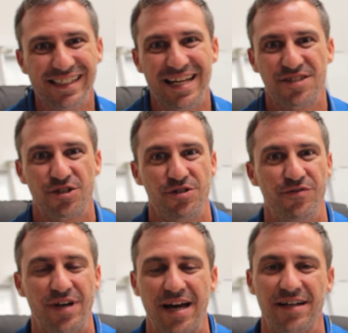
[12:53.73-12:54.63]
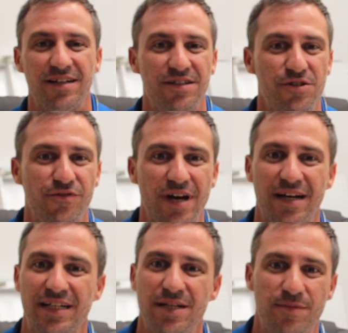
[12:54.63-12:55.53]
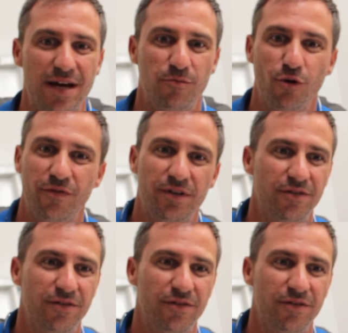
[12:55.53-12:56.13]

And so you've got to keep that moving.